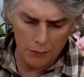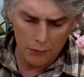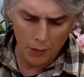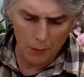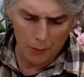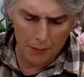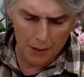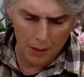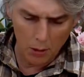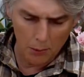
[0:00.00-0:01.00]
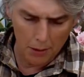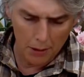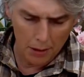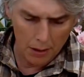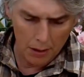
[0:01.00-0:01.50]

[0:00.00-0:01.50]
from the allotment,